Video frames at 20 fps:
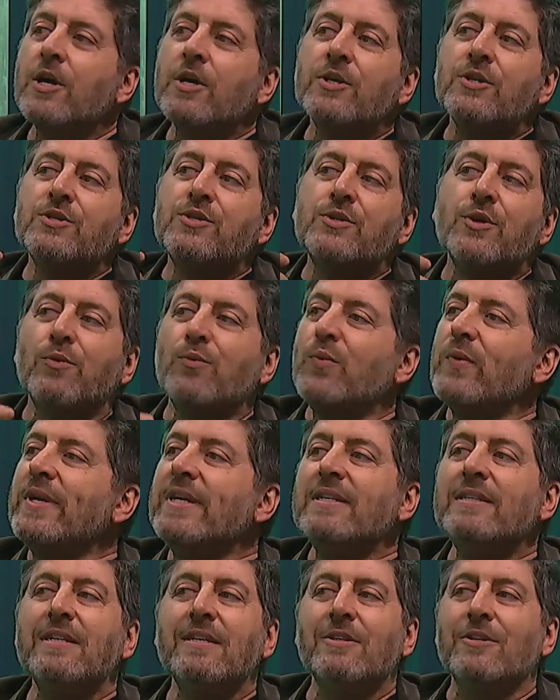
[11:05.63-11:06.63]
So
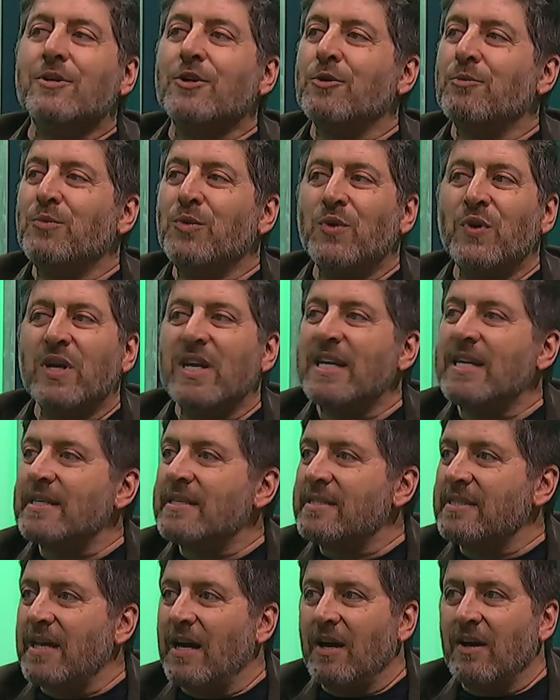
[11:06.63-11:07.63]
really the community
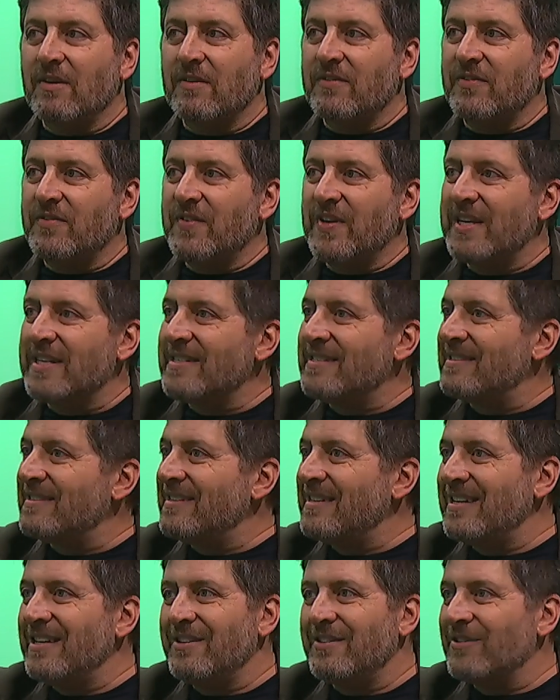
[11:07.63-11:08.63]
itself is
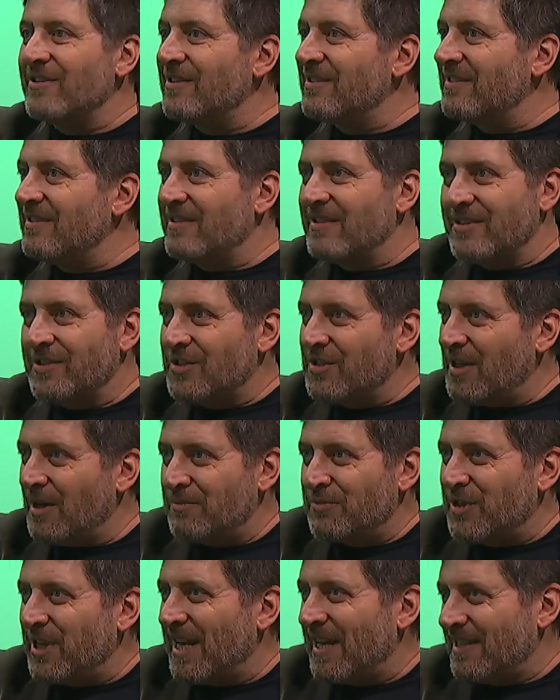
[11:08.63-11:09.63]
neither the
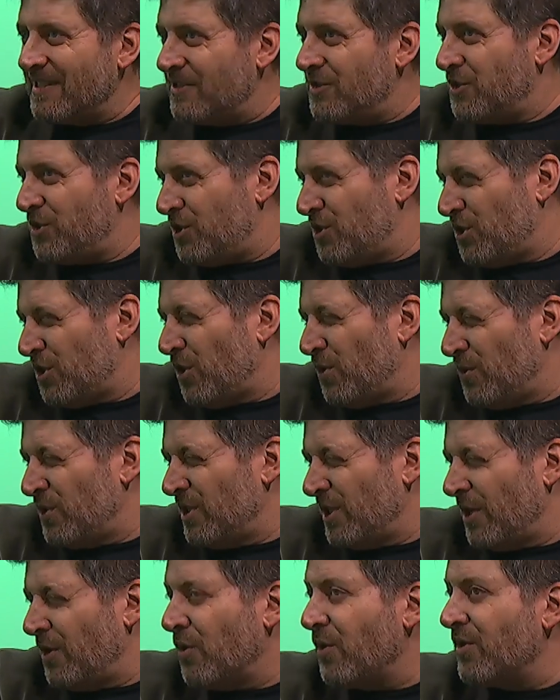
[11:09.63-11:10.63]
subject
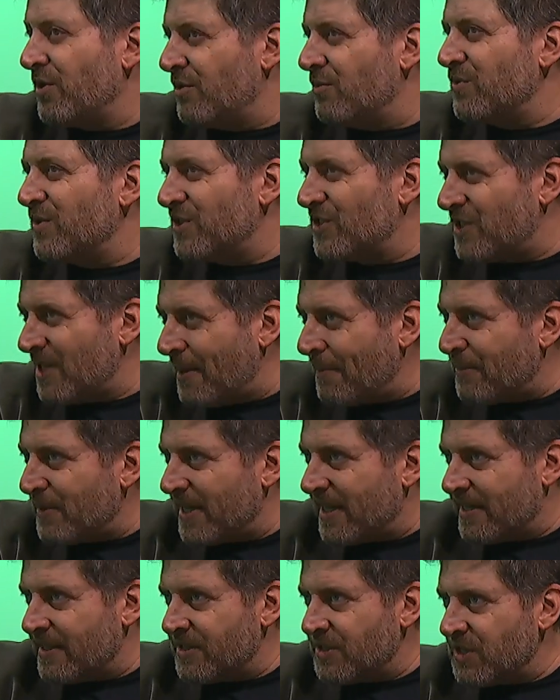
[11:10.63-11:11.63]
totally or the
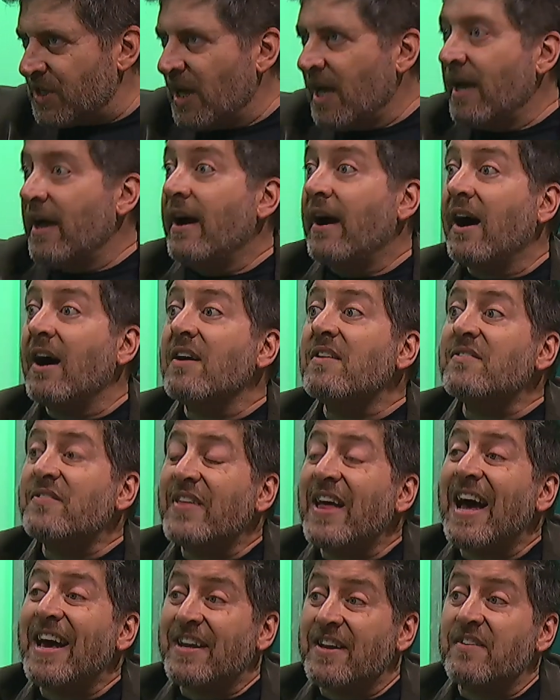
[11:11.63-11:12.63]
recipient of
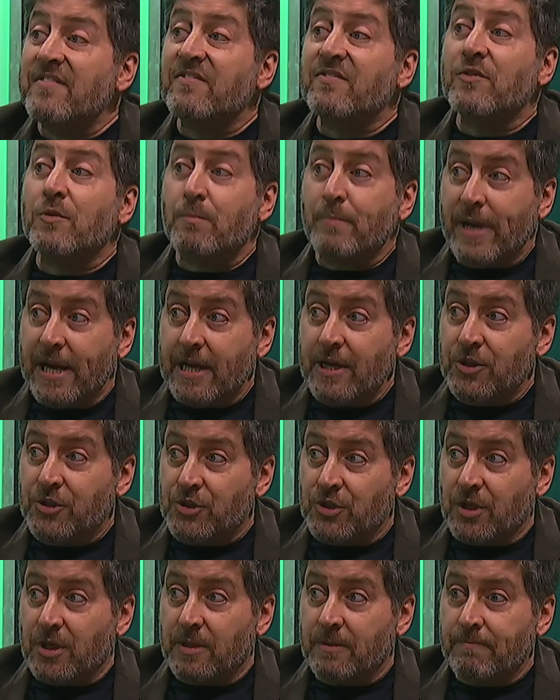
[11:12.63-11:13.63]
that
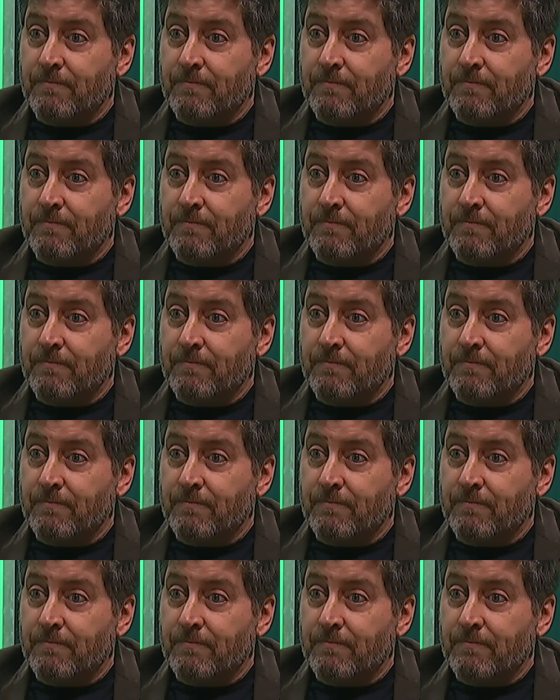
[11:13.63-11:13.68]
information.